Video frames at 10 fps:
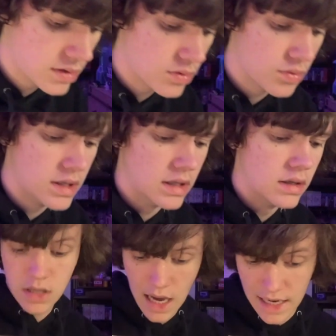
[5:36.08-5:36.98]
green.
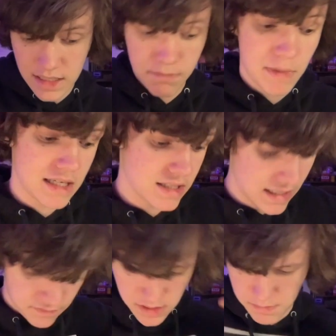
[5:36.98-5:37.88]
I dip my
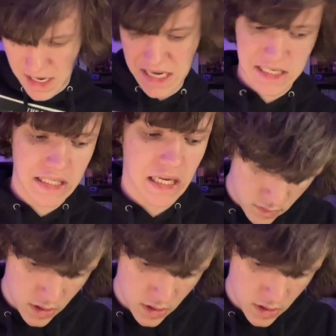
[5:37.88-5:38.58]
sleeves in the paint again.